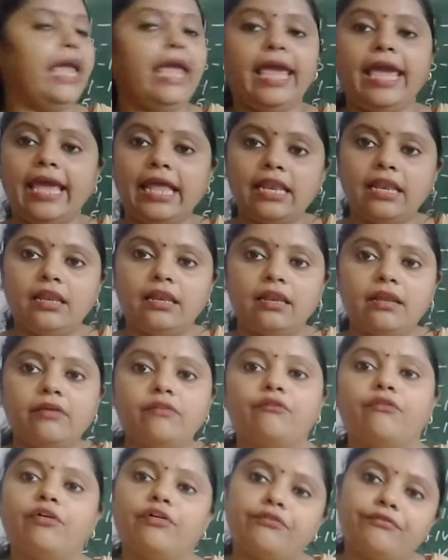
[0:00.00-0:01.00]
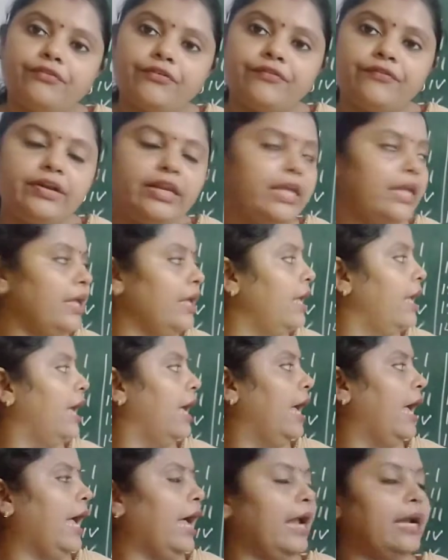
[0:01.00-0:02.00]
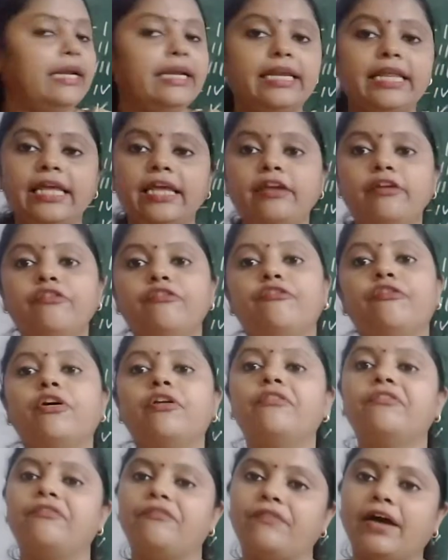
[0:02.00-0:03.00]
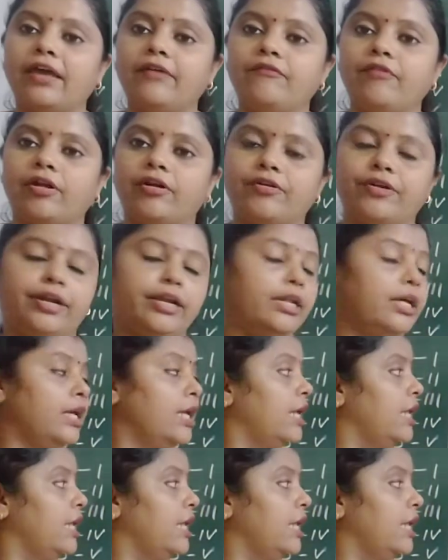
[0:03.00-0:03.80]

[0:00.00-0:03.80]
L for 50, and D for 500.